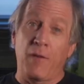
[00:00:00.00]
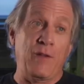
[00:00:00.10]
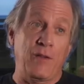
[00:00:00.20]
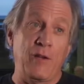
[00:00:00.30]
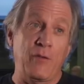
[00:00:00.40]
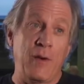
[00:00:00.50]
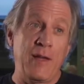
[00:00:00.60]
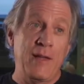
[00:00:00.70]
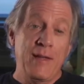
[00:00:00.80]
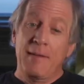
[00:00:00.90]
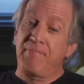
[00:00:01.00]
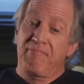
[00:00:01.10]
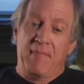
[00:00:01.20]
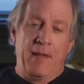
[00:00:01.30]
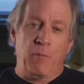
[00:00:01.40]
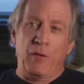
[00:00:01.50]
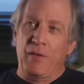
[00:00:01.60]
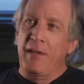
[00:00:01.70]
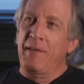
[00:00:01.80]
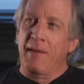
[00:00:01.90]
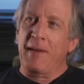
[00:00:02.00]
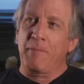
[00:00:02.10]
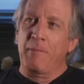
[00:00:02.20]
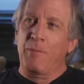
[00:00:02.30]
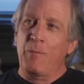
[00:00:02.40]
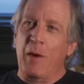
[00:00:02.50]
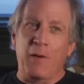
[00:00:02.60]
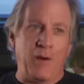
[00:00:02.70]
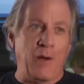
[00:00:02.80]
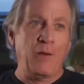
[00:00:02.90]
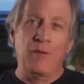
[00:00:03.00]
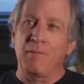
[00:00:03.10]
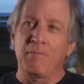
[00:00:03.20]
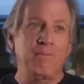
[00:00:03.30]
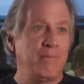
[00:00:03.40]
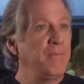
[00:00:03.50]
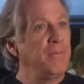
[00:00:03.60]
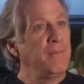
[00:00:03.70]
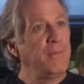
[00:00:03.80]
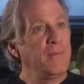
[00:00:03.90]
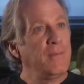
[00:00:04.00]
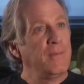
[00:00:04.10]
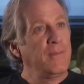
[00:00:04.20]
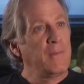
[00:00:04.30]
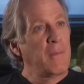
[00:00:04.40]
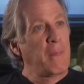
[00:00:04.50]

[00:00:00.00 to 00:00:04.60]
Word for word: for this industry. Yeah. And we'll see where it goes. And you're rewarding the